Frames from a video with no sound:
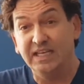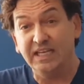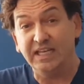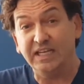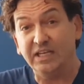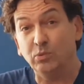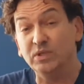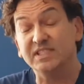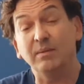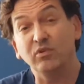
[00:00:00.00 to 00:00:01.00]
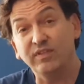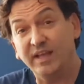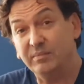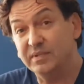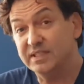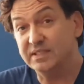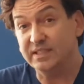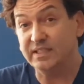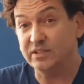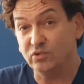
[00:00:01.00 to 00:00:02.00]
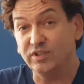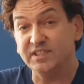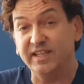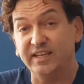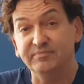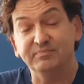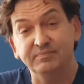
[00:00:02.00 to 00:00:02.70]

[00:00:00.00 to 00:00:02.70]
with some of them to this day.